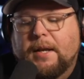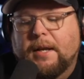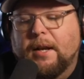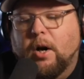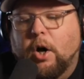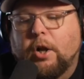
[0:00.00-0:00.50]

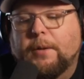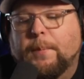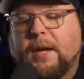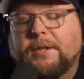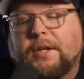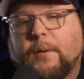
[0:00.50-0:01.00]
It all
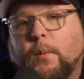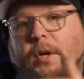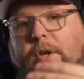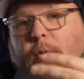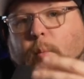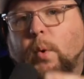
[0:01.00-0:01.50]
depends on
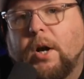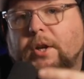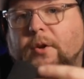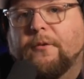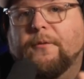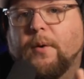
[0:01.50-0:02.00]
what you
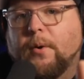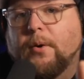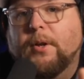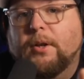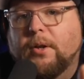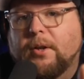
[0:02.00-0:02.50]
want your
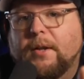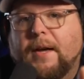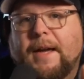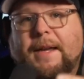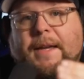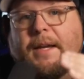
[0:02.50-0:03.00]
photo to look
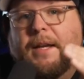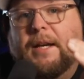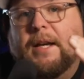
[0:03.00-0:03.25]
like.